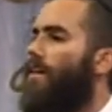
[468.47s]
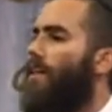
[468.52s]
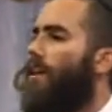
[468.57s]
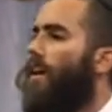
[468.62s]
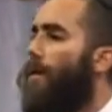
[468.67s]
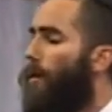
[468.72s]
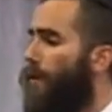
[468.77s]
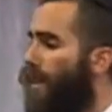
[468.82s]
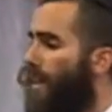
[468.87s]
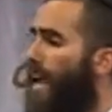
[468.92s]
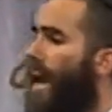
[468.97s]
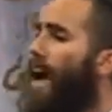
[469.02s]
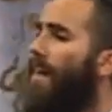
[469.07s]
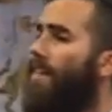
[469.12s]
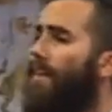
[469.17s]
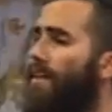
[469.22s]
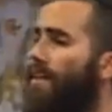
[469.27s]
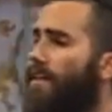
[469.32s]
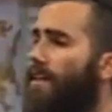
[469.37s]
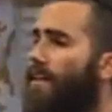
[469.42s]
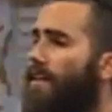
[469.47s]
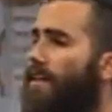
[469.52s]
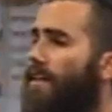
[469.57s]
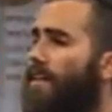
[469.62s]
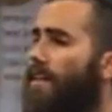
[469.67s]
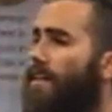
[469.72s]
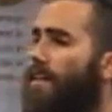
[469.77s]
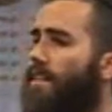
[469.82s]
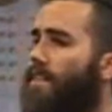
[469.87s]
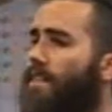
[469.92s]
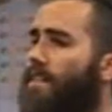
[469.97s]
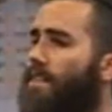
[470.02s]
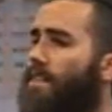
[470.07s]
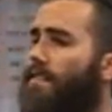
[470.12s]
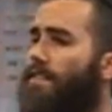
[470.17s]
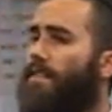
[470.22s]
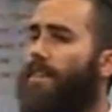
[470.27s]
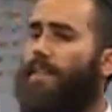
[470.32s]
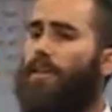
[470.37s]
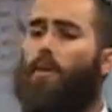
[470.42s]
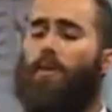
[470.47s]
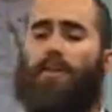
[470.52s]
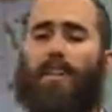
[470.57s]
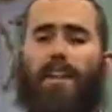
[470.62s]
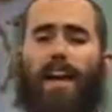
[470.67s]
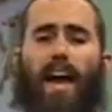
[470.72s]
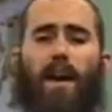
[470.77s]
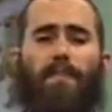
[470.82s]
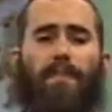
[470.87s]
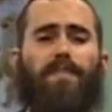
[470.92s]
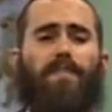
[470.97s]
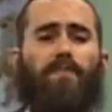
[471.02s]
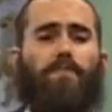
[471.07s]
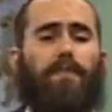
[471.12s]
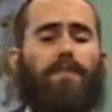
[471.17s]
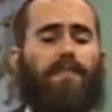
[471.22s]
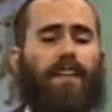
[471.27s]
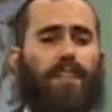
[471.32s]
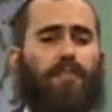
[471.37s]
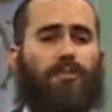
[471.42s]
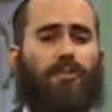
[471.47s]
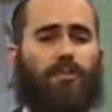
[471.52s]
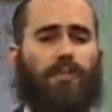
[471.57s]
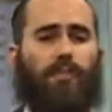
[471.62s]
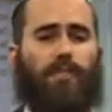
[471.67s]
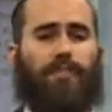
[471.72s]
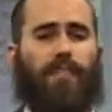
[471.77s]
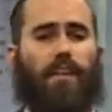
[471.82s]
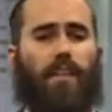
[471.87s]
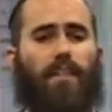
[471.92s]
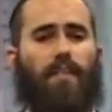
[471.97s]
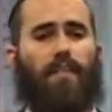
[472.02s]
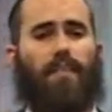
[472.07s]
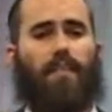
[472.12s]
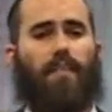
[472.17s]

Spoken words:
a reality that only happened in potential so far?